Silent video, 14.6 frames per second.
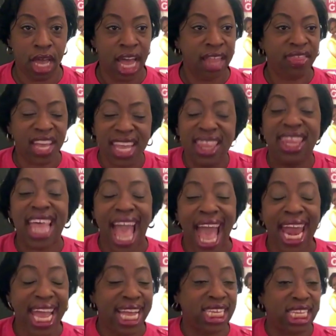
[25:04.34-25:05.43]
then
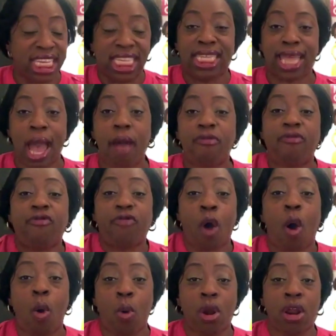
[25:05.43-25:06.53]
that is a step
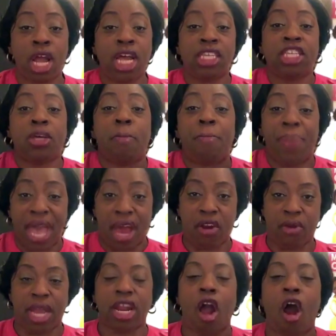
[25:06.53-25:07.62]
forward to
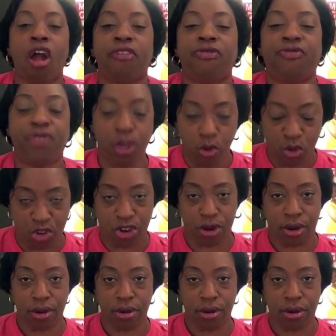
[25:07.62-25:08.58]
bettering our future.